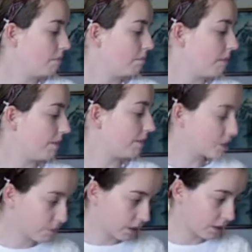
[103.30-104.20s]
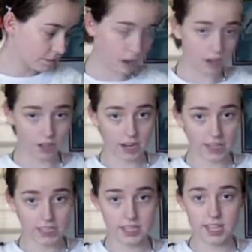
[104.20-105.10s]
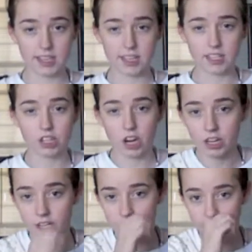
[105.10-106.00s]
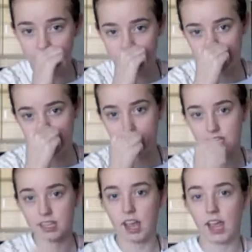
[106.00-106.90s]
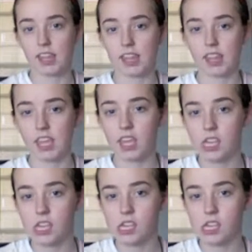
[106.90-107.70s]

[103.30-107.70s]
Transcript: my first work in progress is I started this, I think,